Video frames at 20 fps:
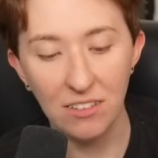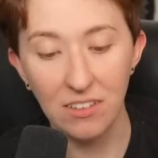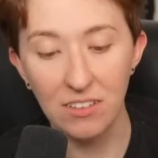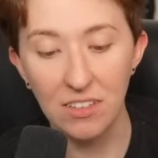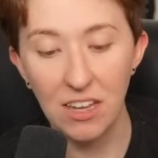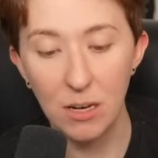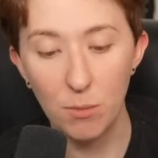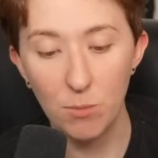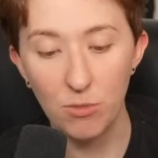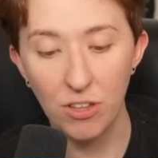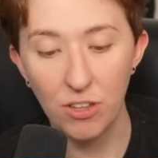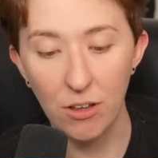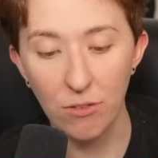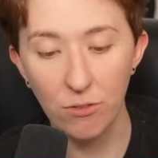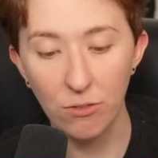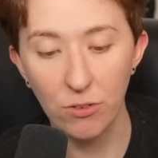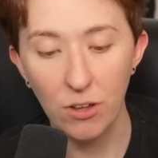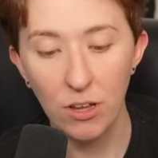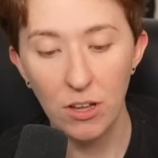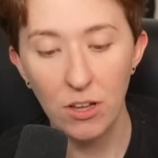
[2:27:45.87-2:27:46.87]
said himself,
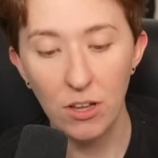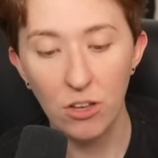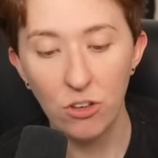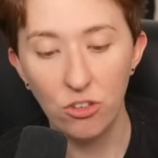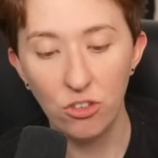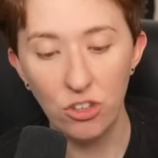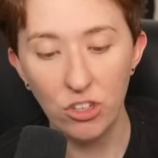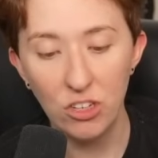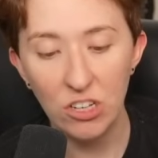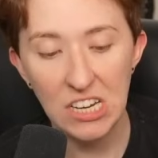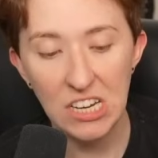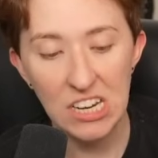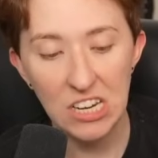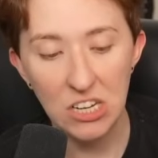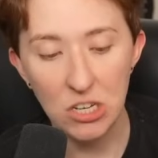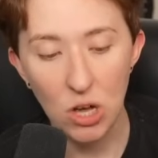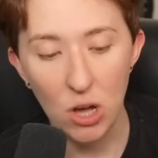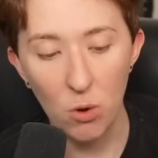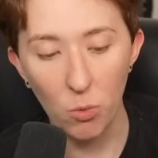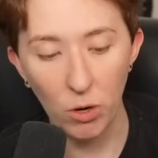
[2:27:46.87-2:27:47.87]
Shidi
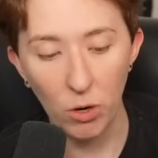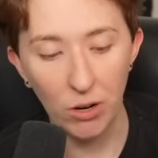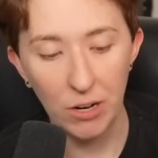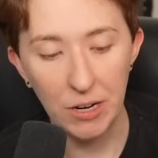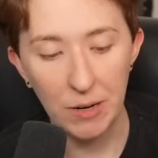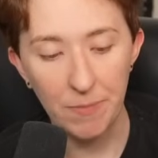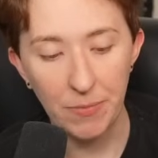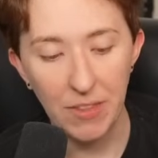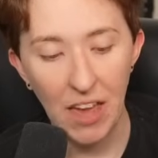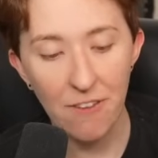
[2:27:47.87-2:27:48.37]
need not worry.